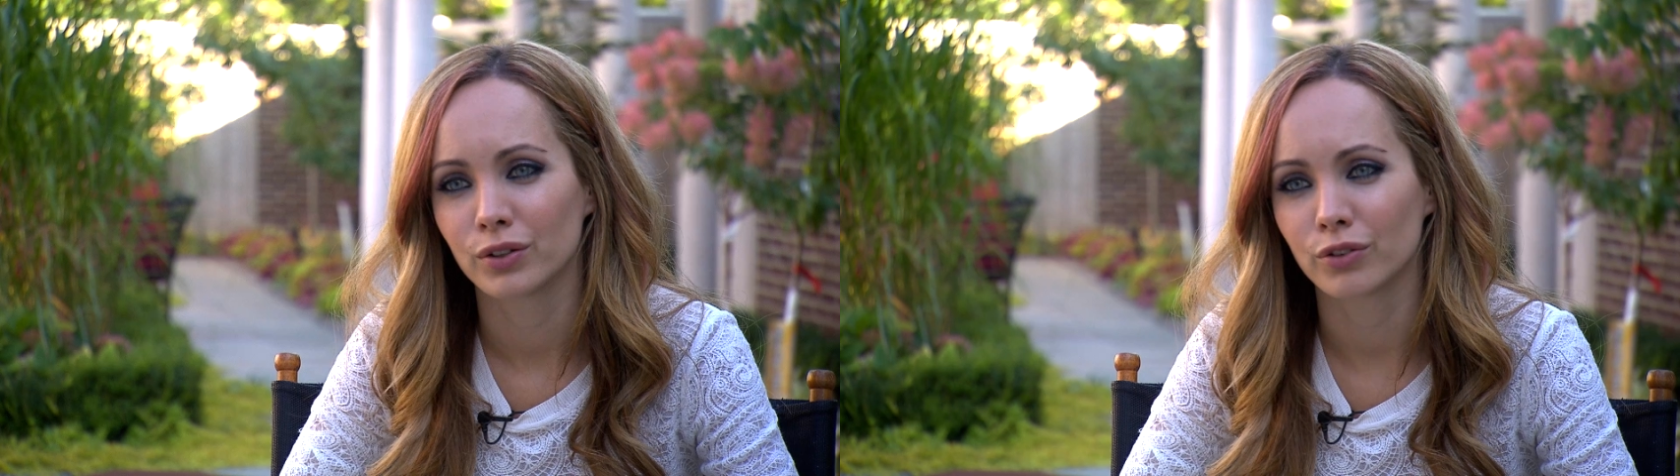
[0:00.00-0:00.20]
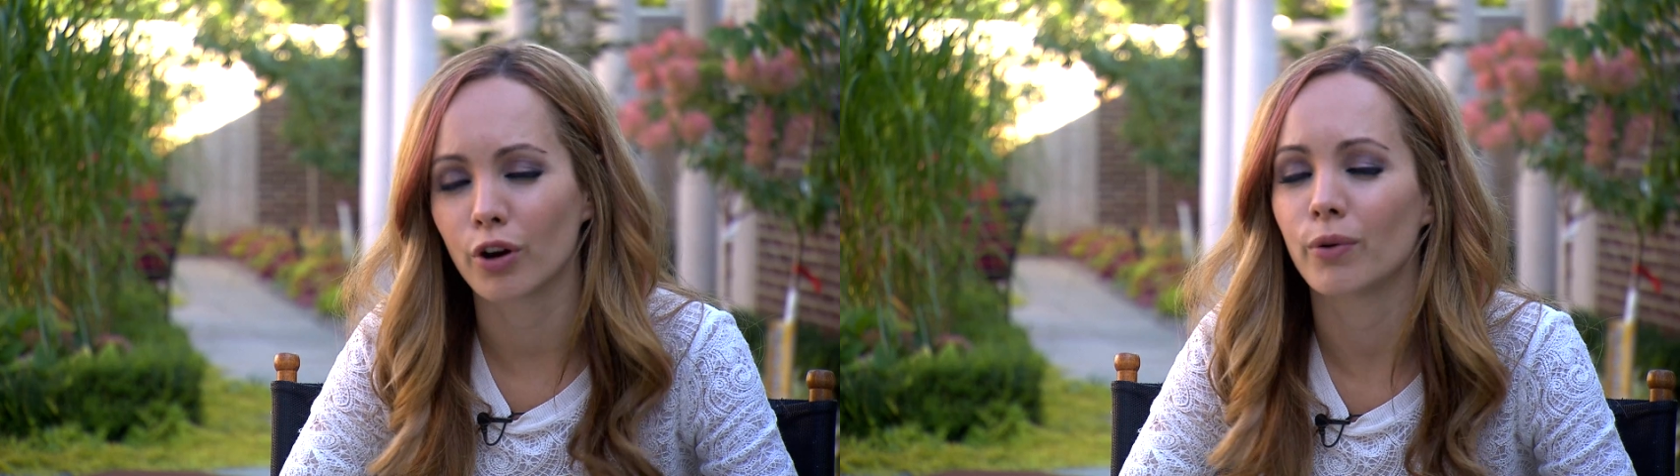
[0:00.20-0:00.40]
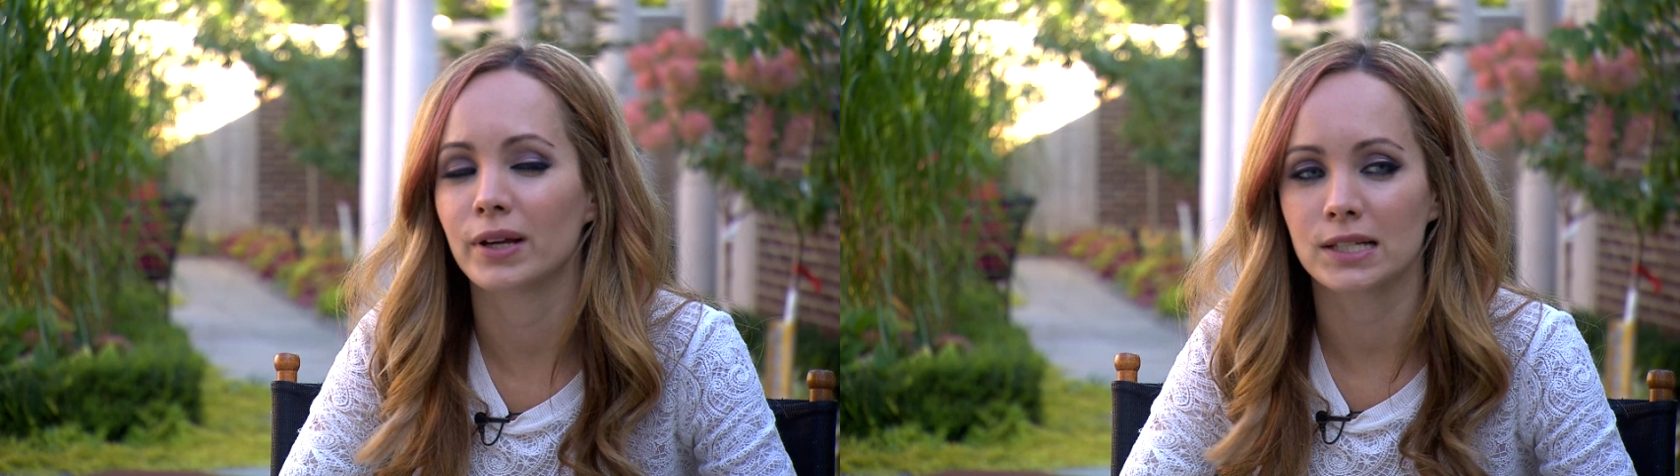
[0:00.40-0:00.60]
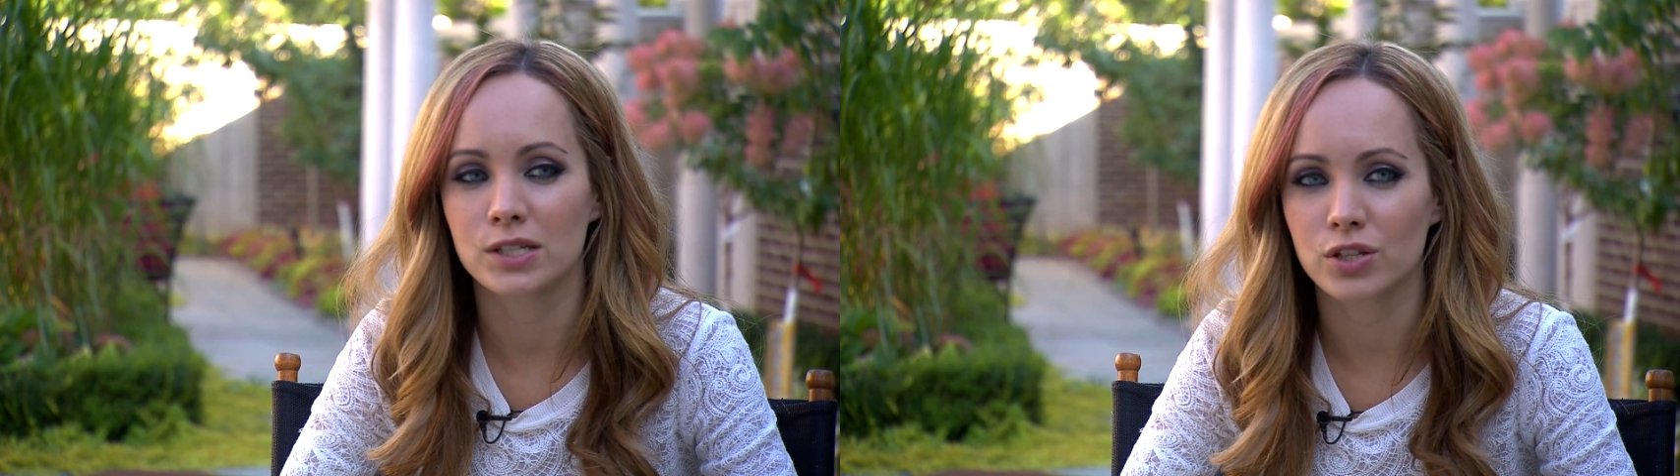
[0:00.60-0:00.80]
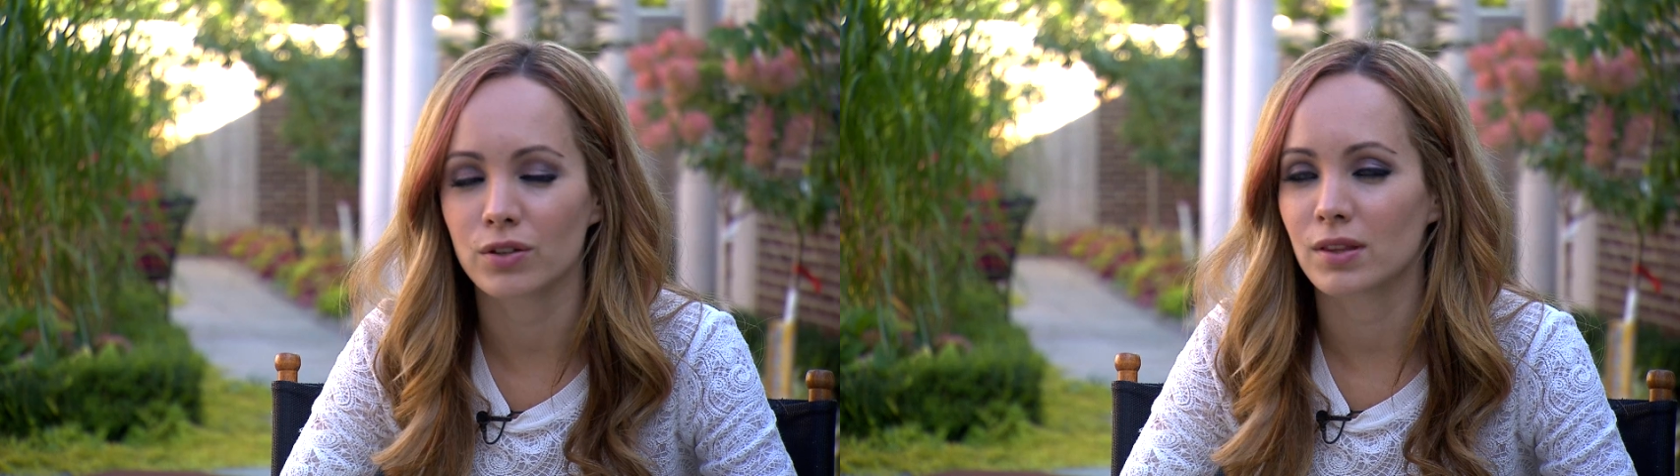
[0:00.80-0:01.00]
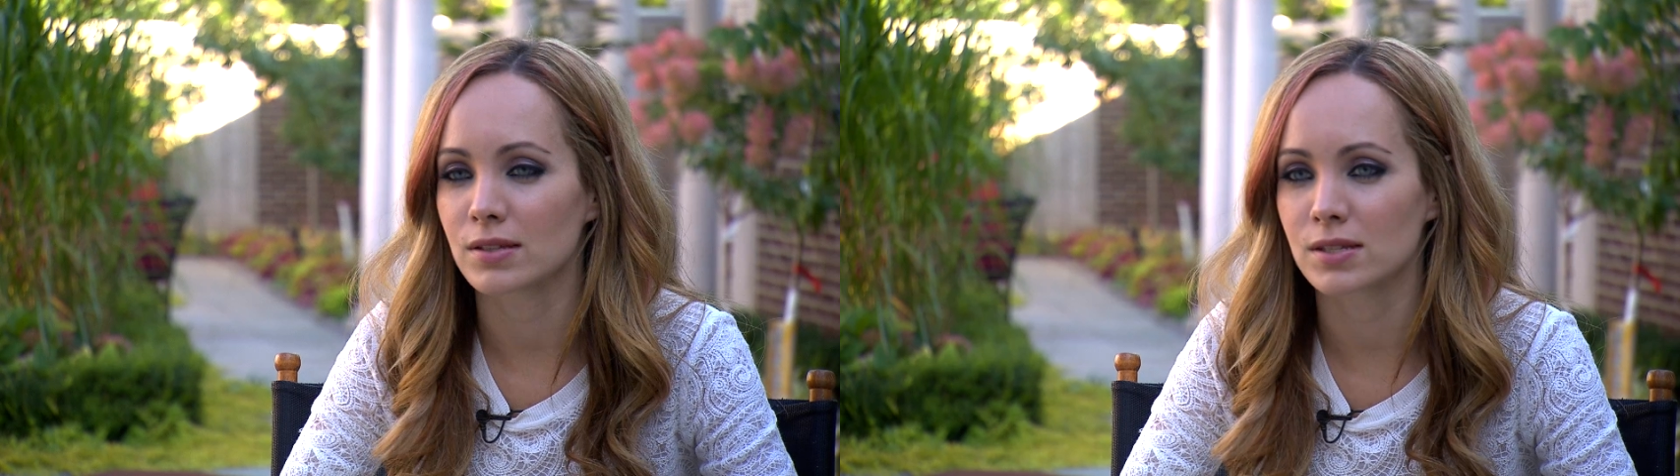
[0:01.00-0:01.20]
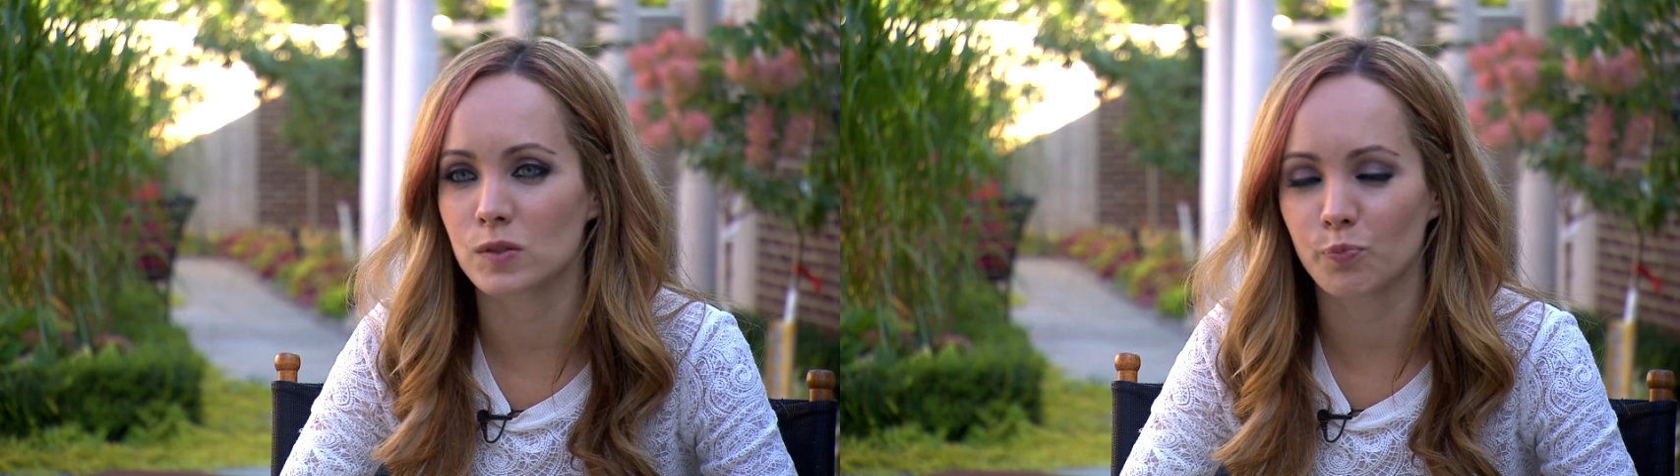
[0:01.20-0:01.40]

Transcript: growing into this